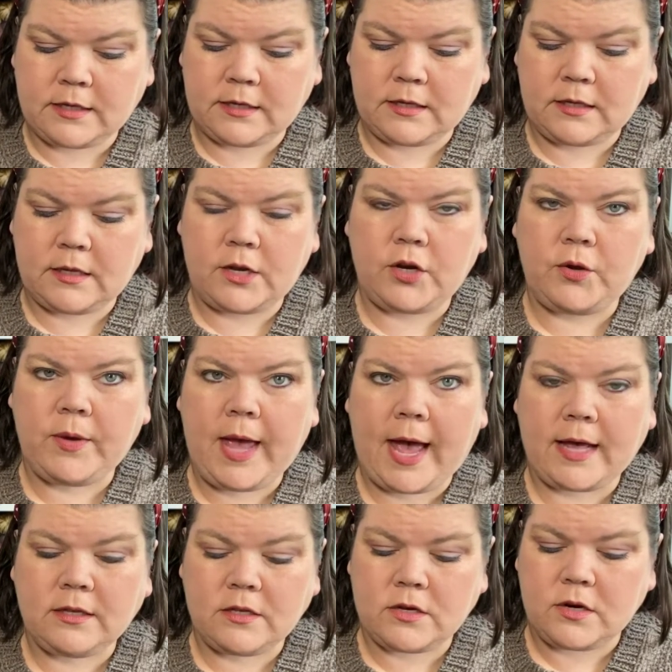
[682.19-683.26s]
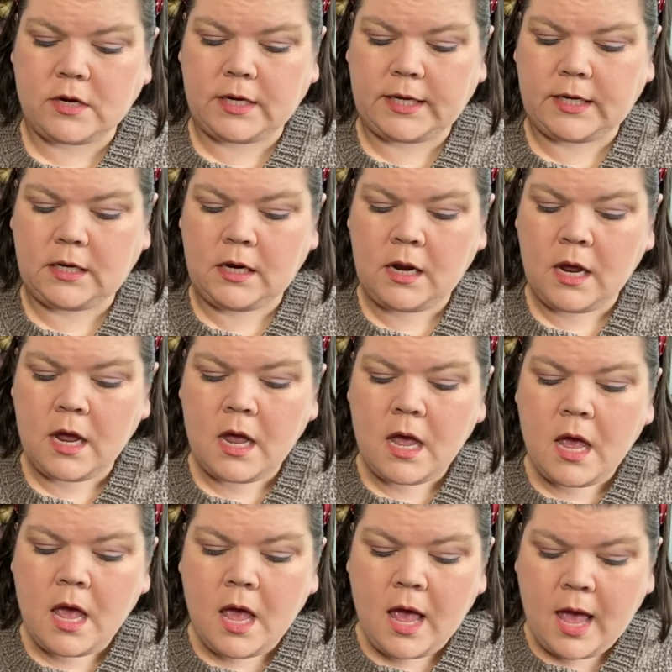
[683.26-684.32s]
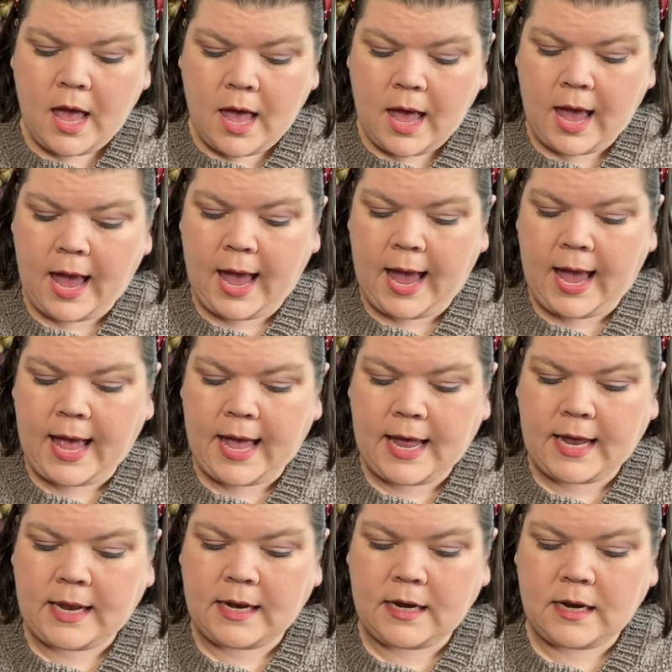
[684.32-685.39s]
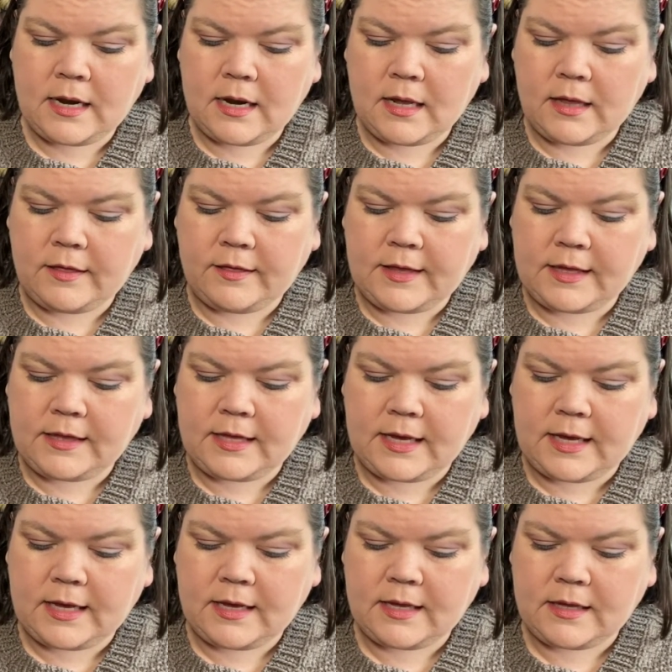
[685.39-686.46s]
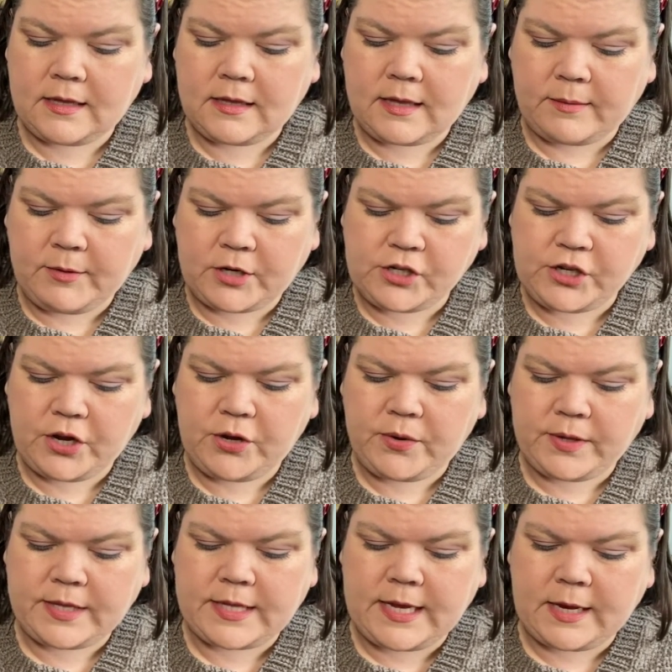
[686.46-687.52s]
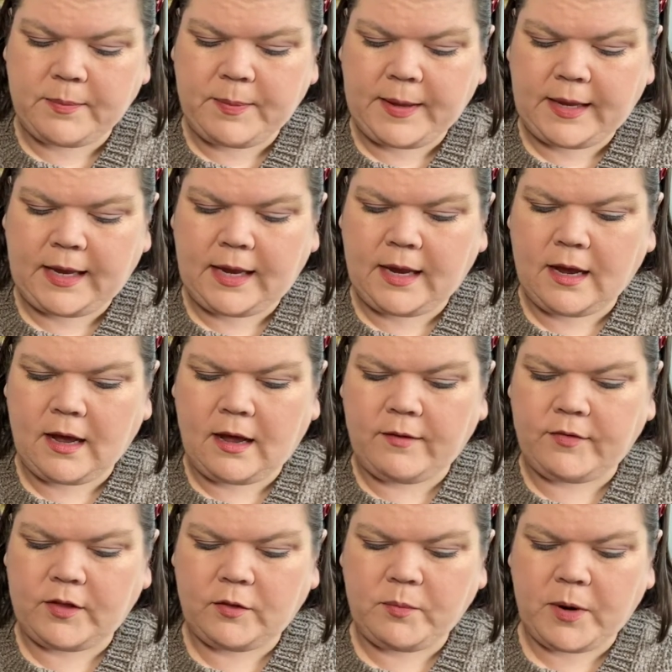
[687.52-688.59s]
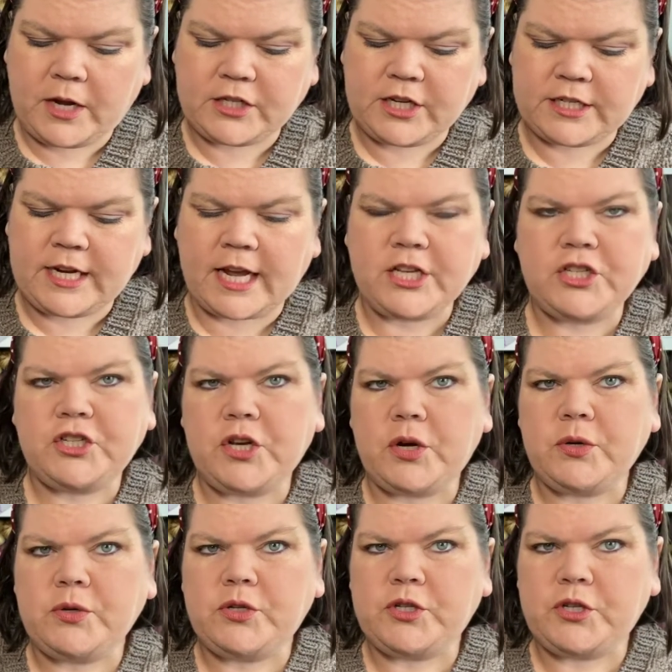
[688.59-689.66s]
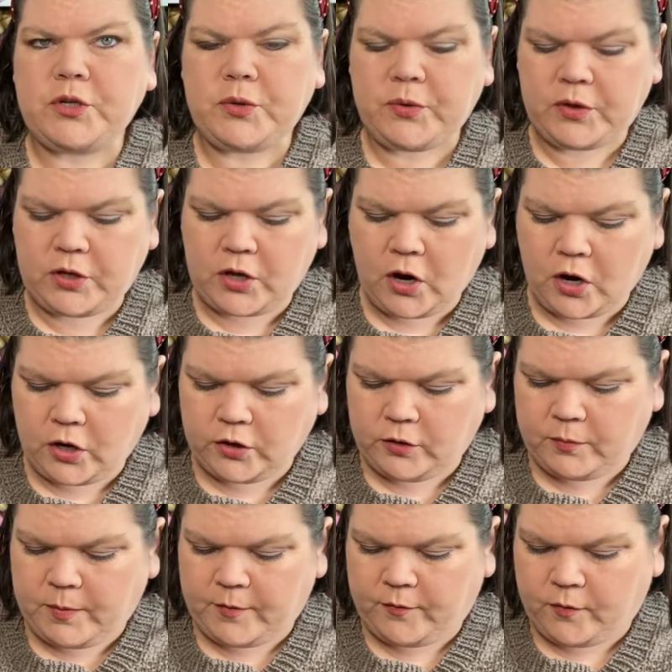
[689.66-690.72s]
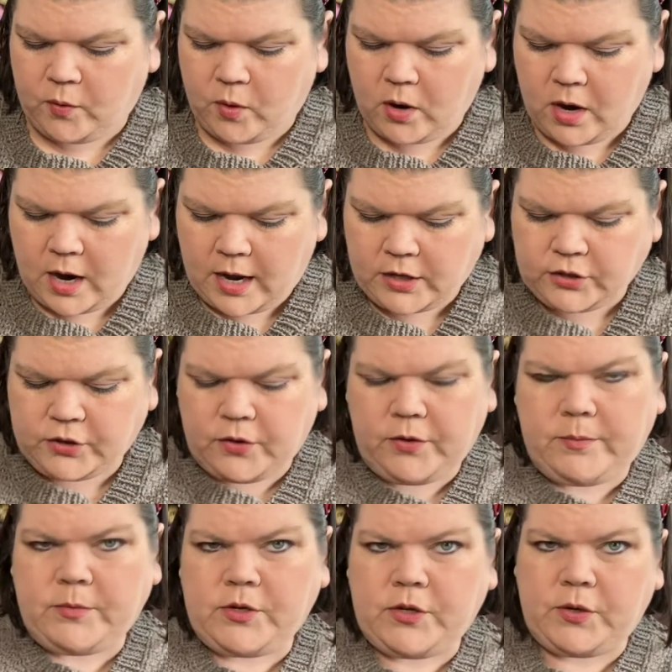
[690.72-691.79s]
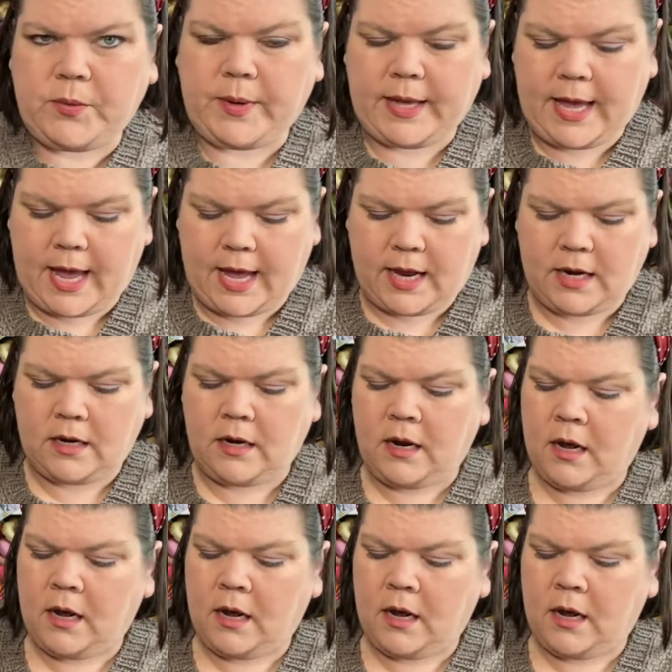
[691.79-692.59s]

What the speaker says: This is a new cast on, and this is, I'm going to show you a sneak peek of this project. I showed you the yarns before. I'll show them to you again.